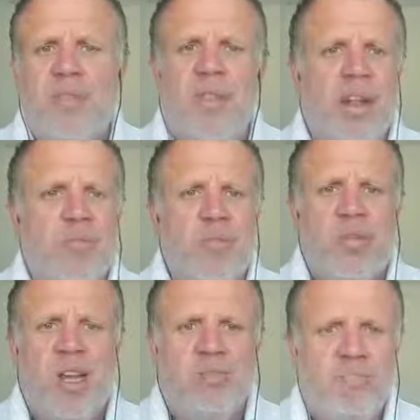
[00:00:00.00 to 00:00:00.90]
The next
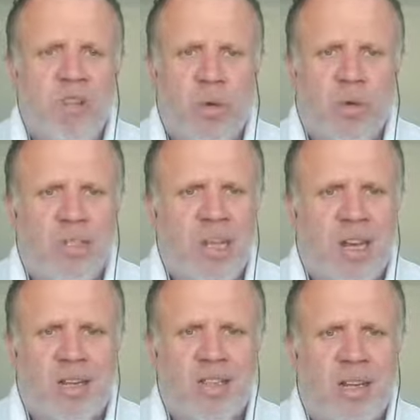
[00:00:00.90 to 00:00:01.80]
morning, no one's
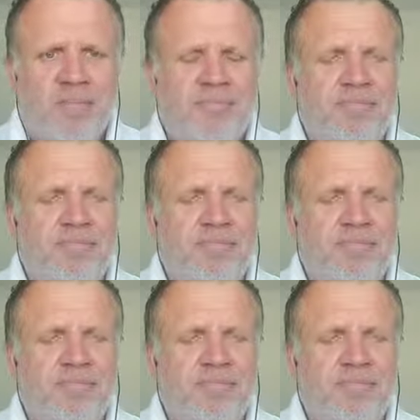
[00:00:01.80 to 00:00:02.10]
collected it.